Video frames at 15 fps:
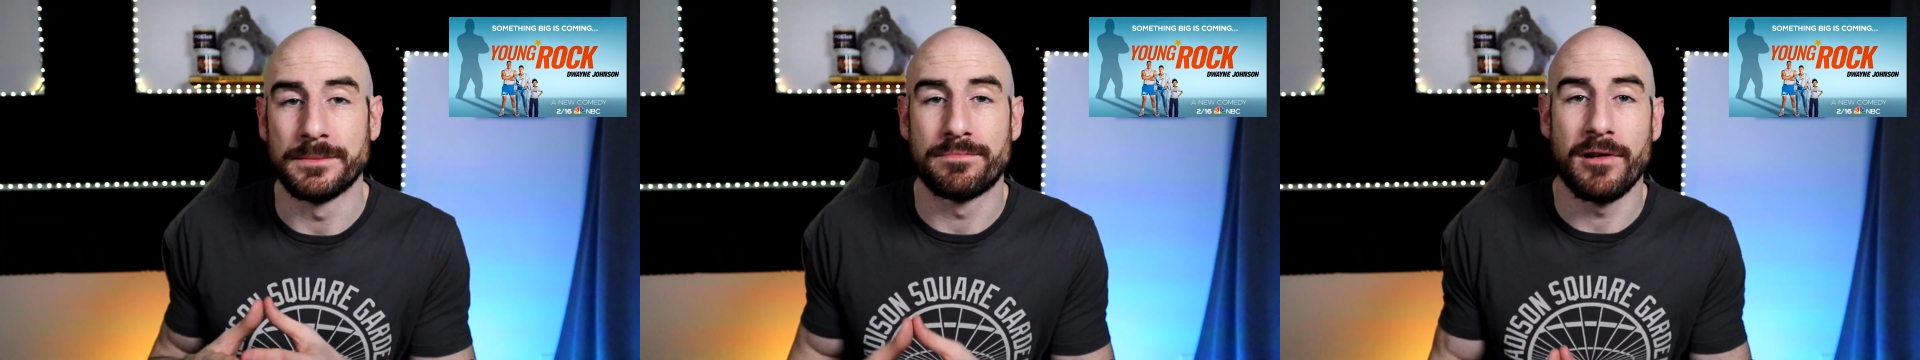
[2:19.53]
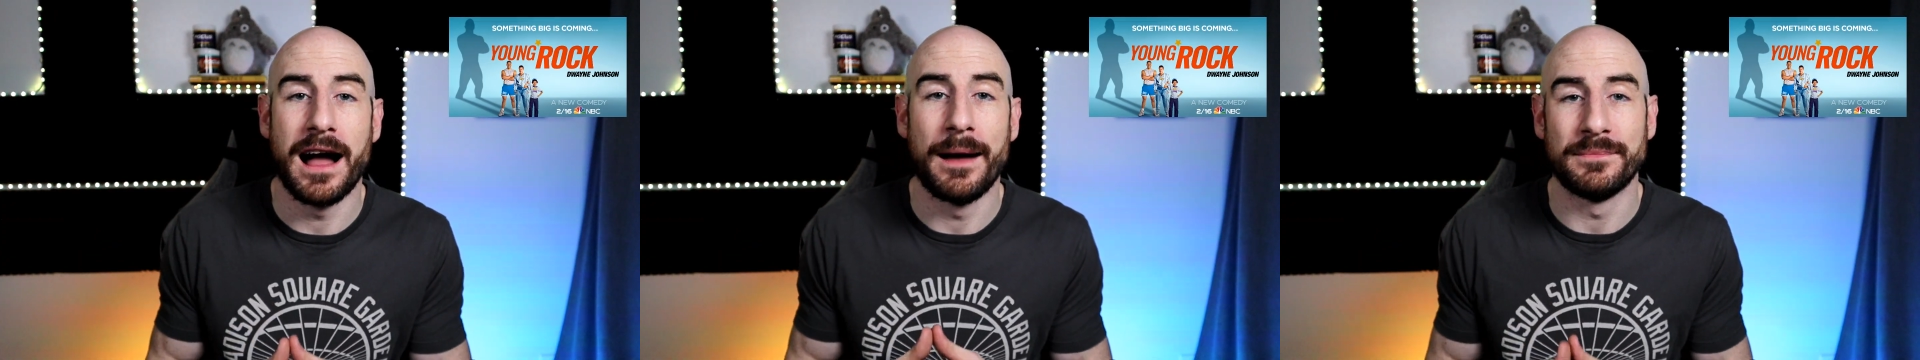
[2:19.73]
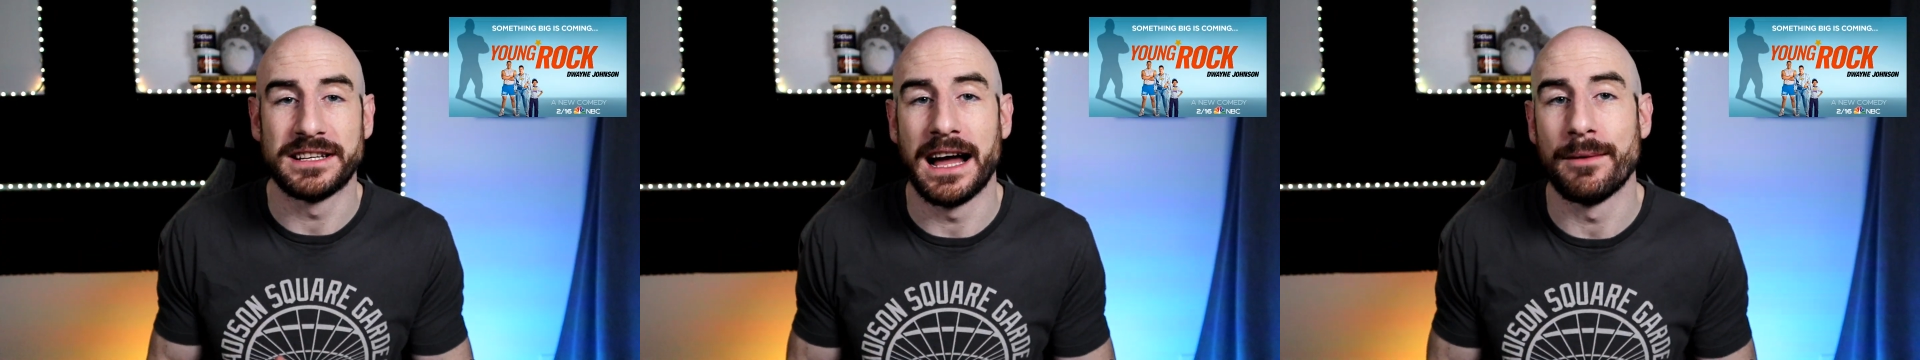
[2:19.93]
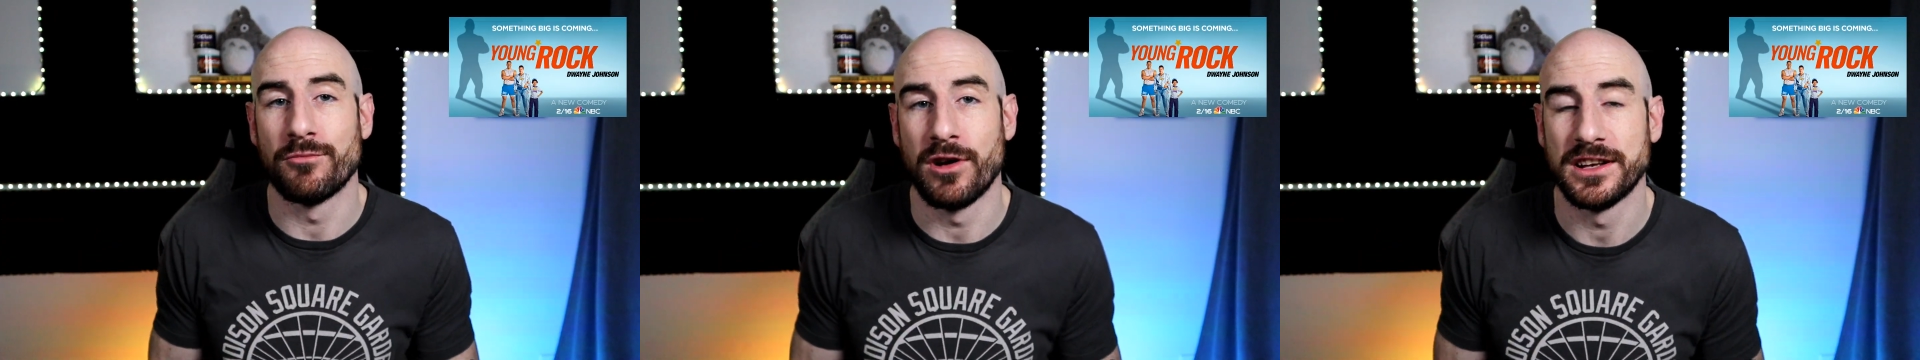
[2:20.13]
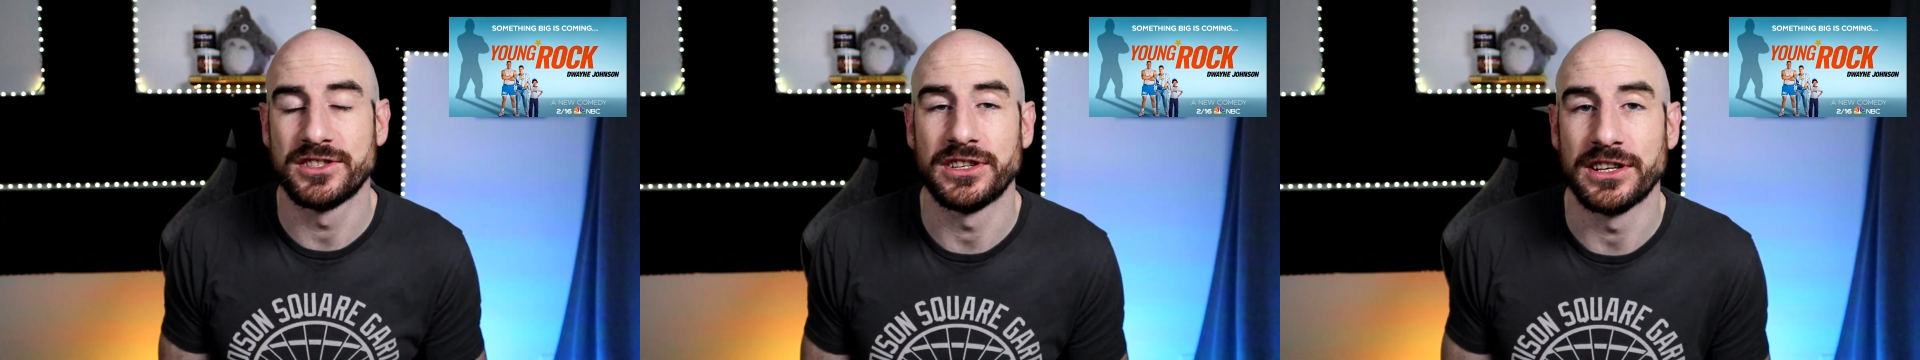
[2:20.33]
primetime
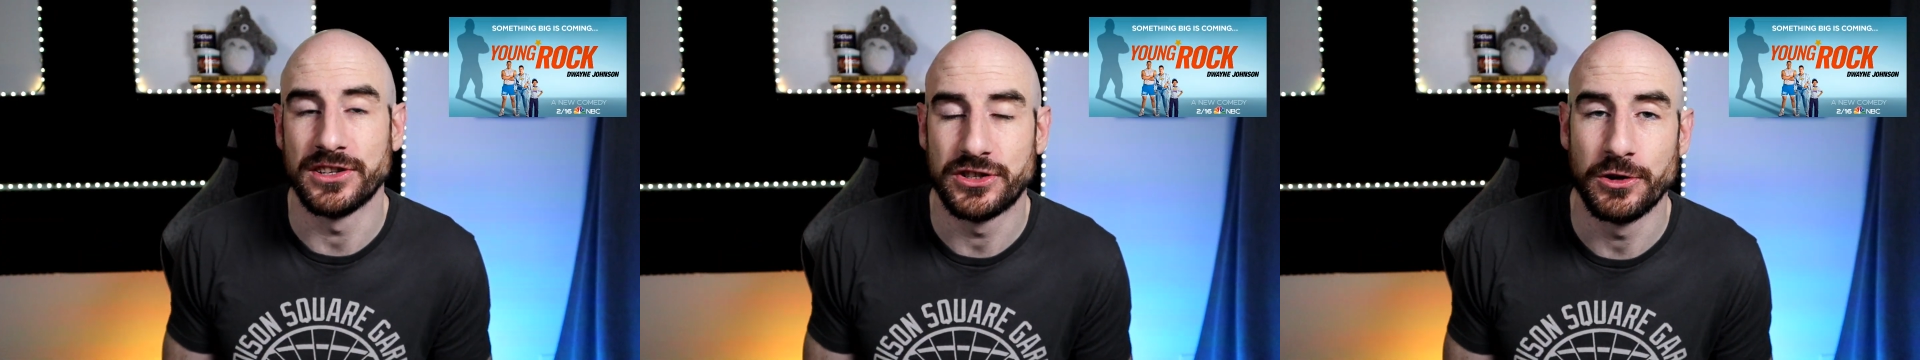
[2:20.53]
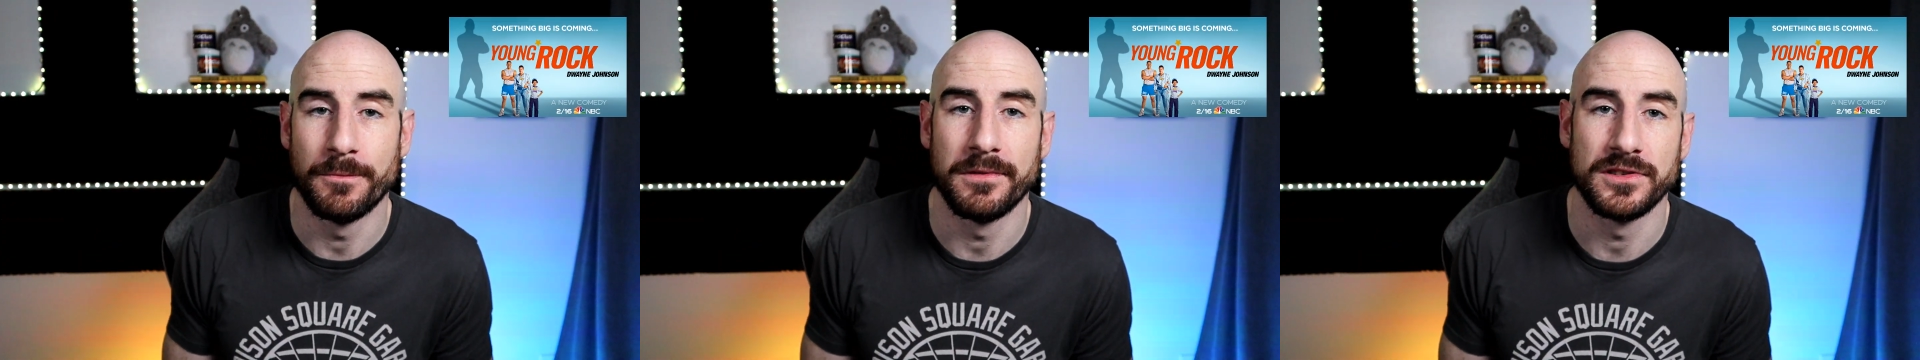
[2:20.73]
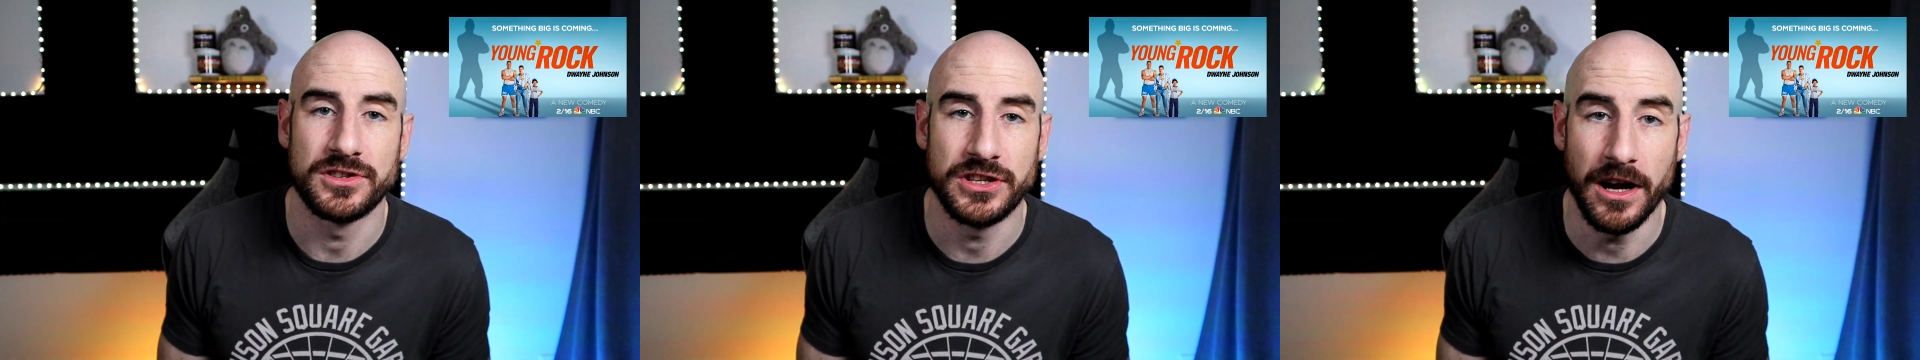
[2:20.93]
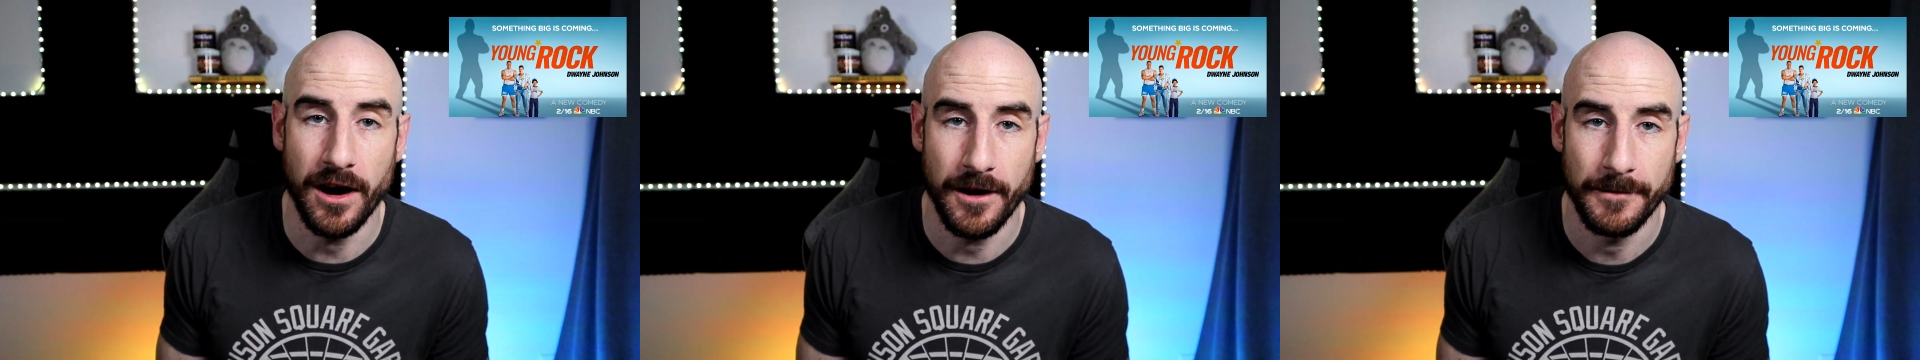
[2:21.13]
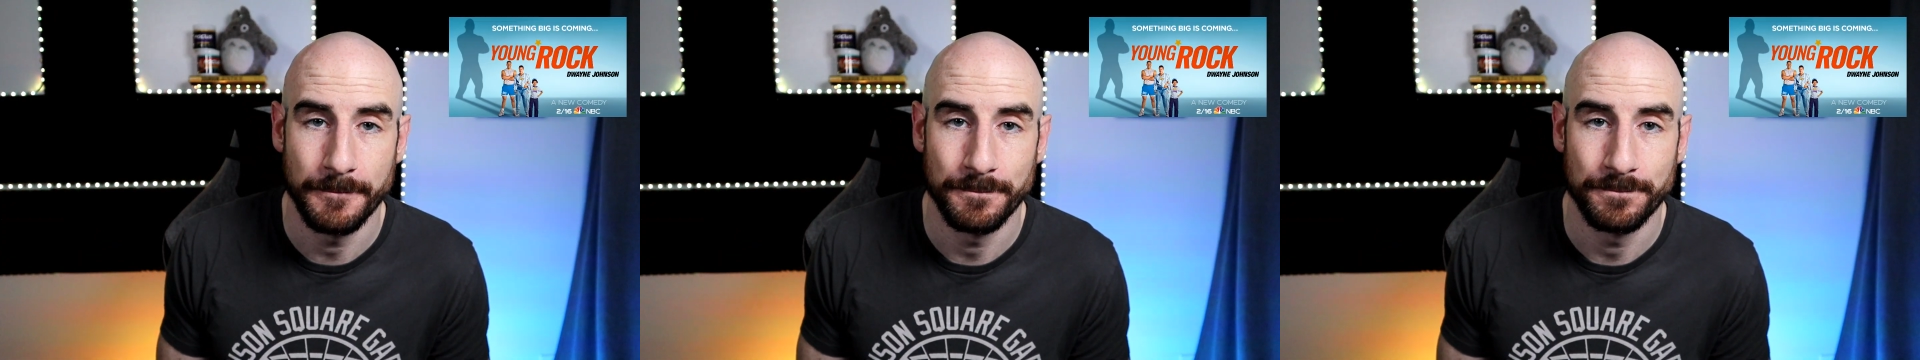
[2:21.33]
wrestling superstar.